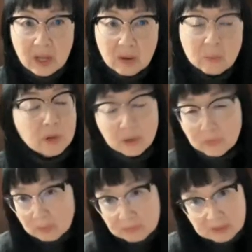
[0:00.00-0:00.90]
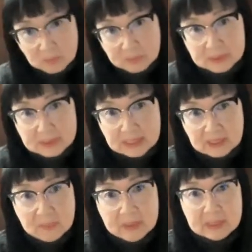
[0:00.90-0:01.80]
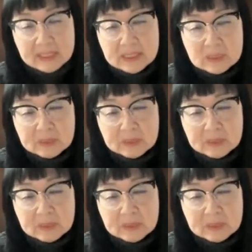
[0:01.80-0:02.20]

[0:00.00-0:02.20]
we're not normally open Sunday, Mondays,